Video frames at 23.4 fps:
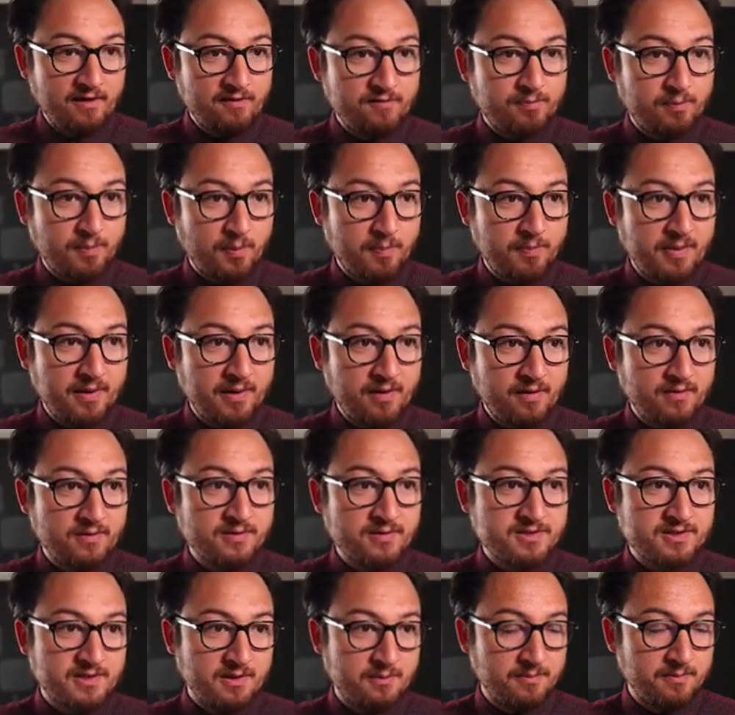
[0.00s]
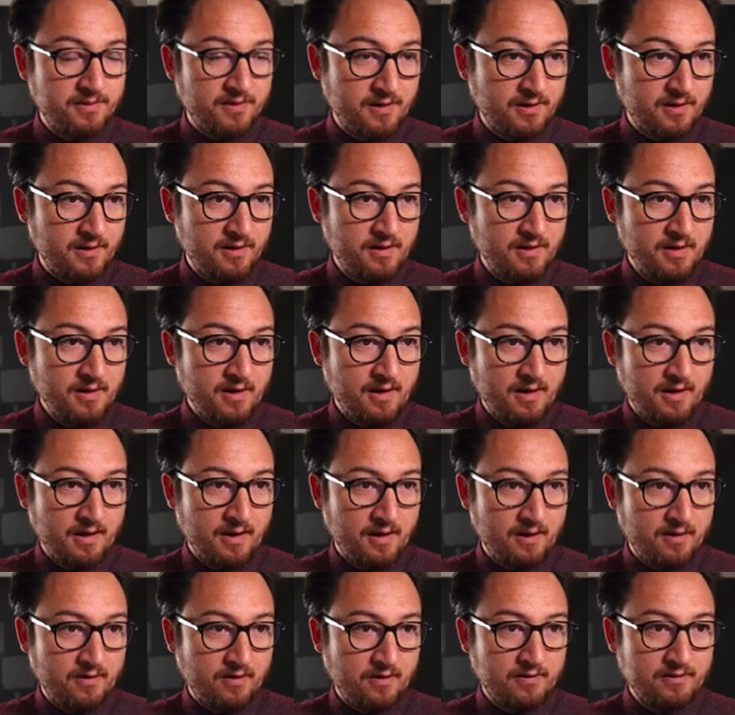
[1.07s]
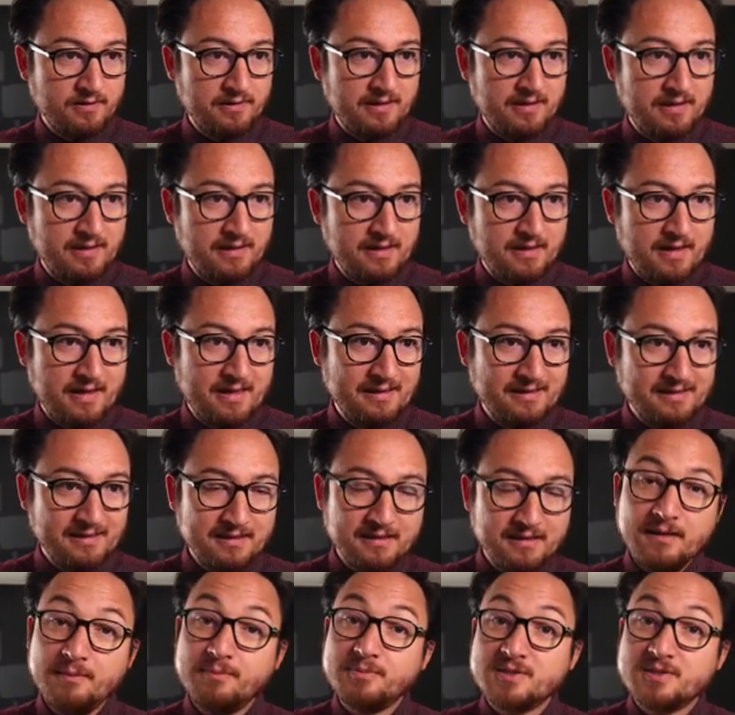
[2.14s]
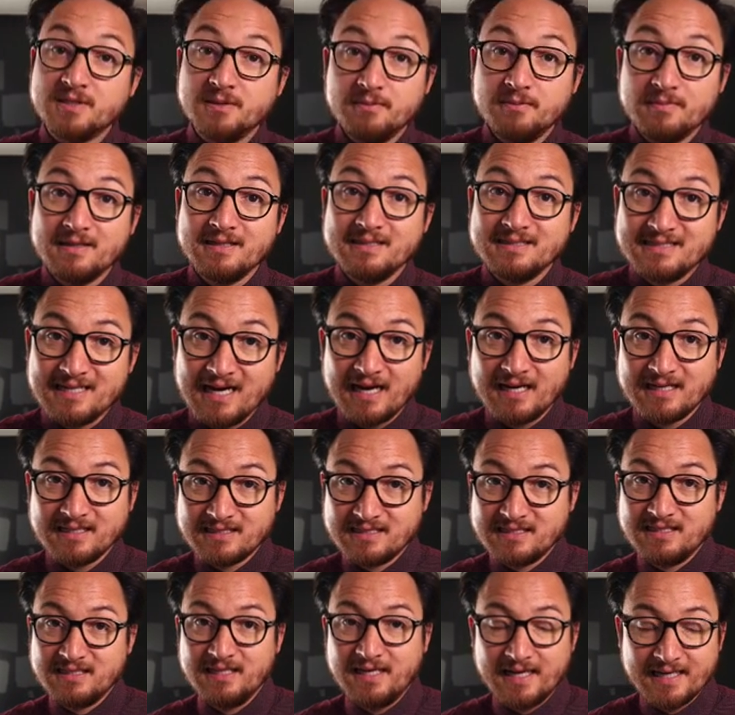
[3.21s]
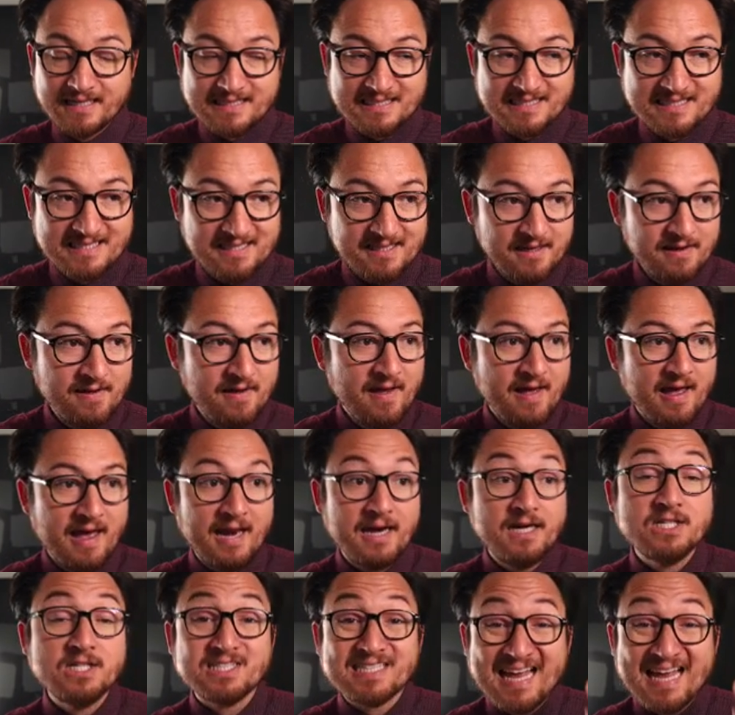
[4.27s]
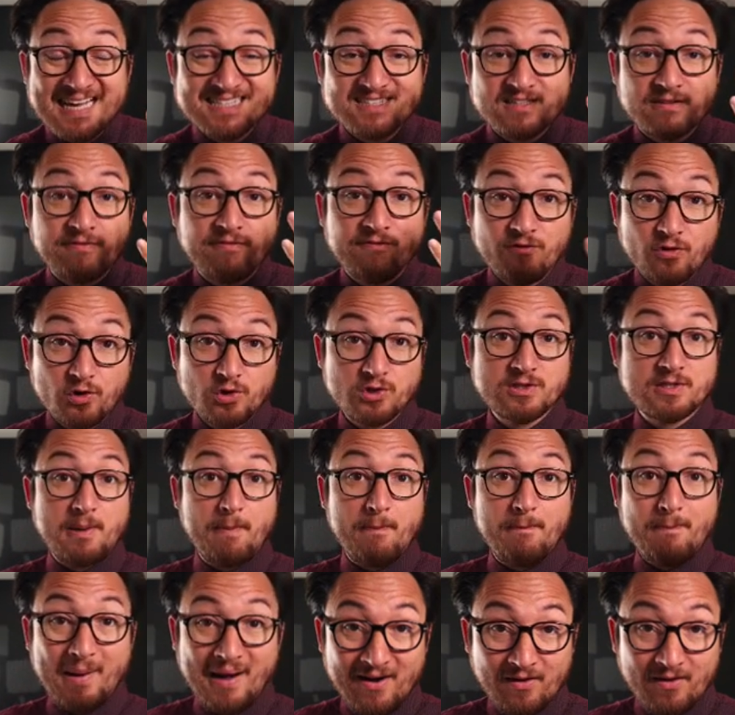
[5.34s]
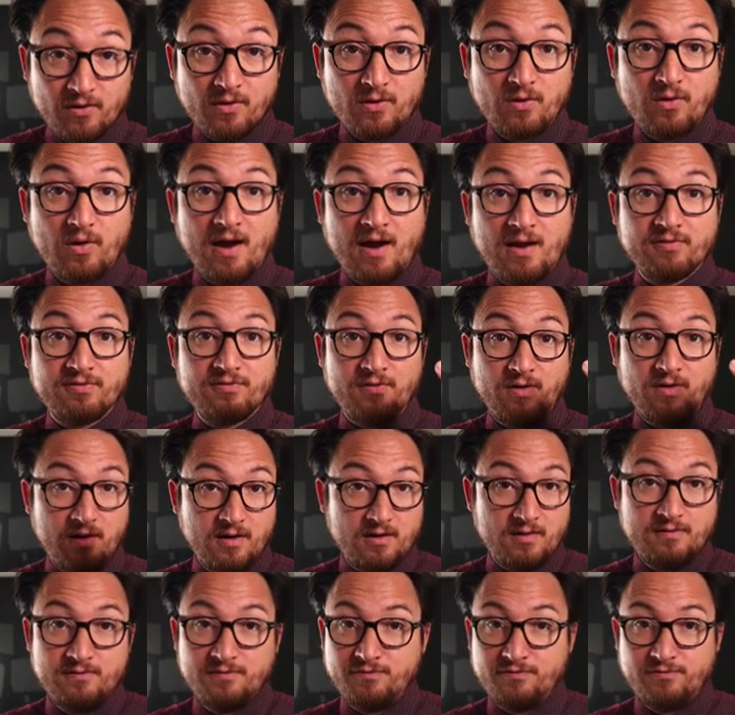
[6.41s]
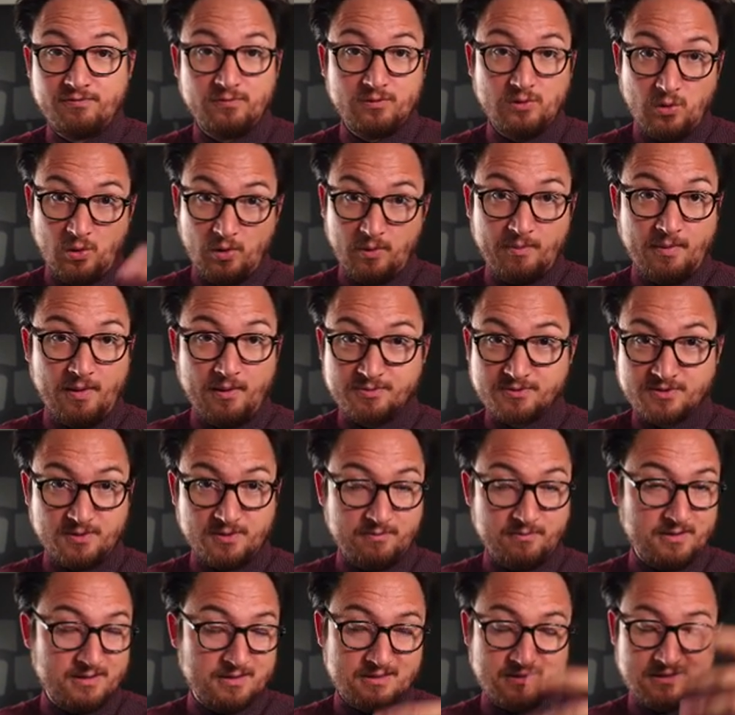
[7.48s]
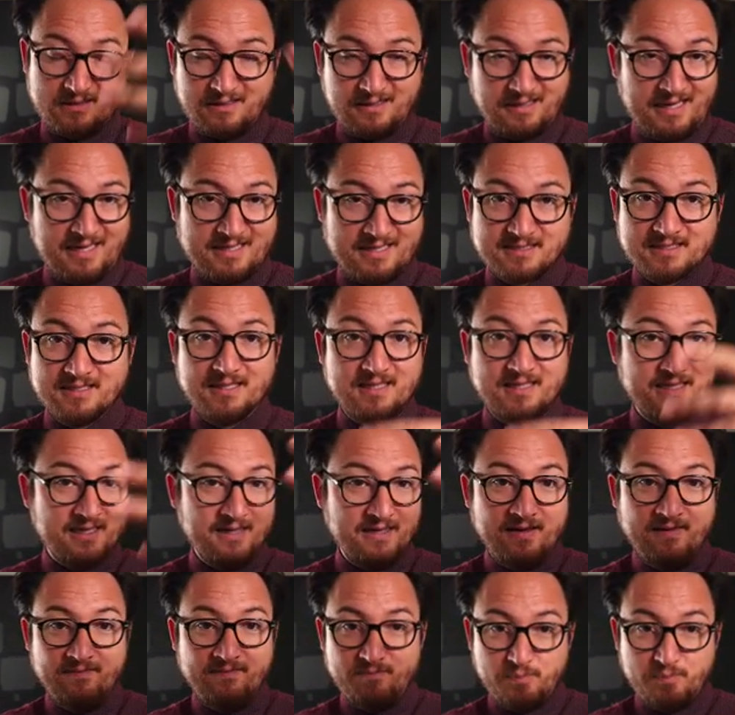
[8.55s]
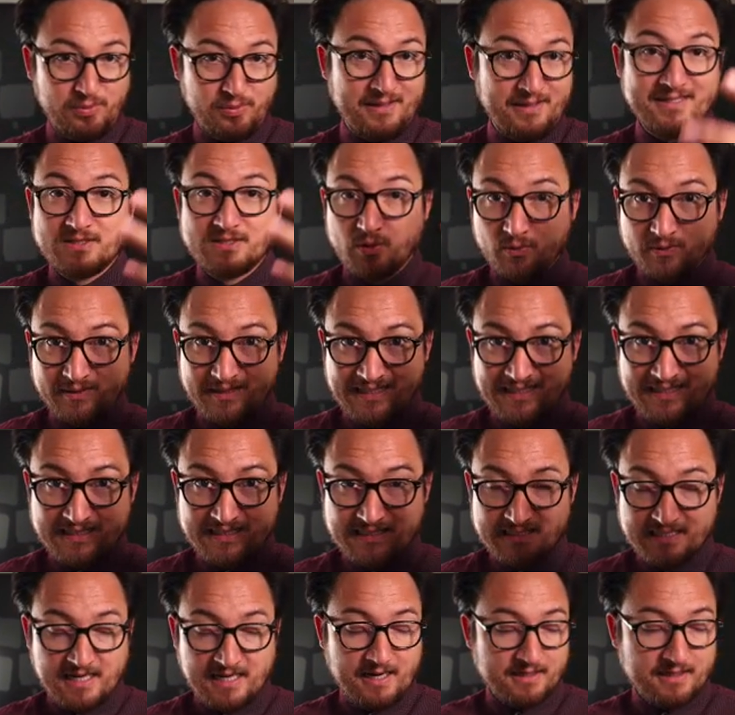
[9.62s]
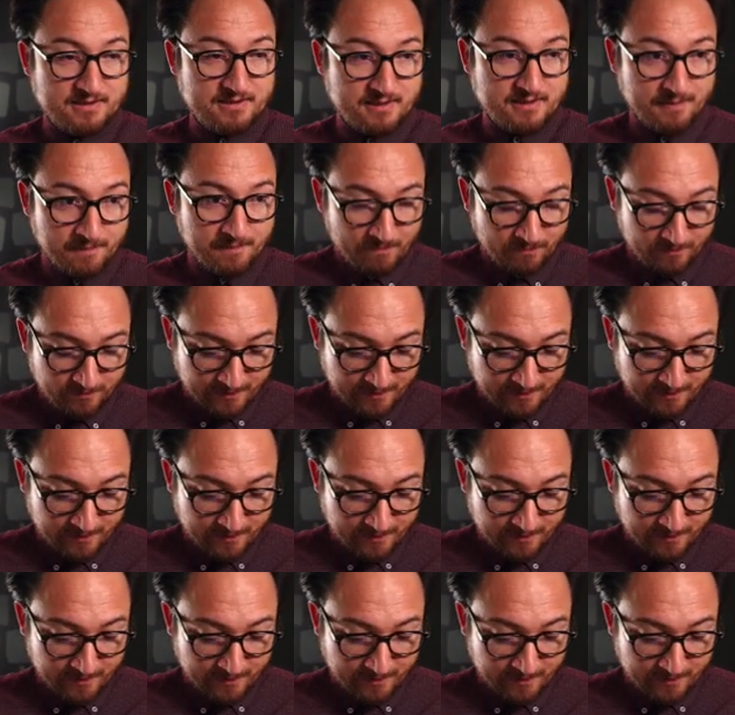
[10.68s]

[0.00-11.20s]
have prepared something uh, called lipsum.txt, and it just has the first paragraph of lorem ipsum, this classic placeholding text.